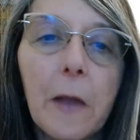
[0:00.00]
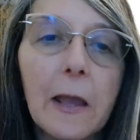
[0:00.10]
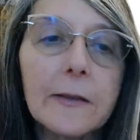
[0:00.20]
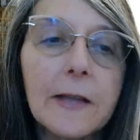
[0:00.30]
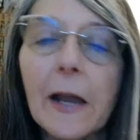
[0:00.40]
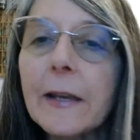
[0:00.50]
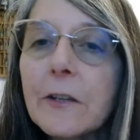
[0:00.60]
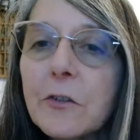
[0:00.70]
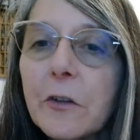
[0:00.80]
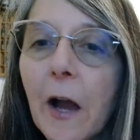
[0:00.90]

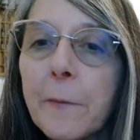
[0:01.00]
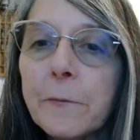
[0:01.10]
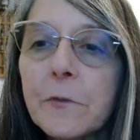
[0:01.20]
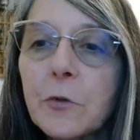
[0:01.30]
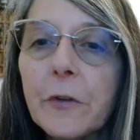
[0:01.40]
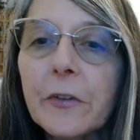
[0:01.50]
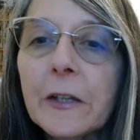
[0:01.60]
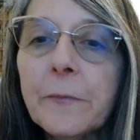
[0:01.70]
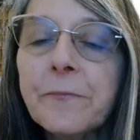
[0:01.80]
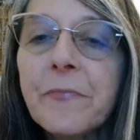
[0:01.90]
anxiety driven.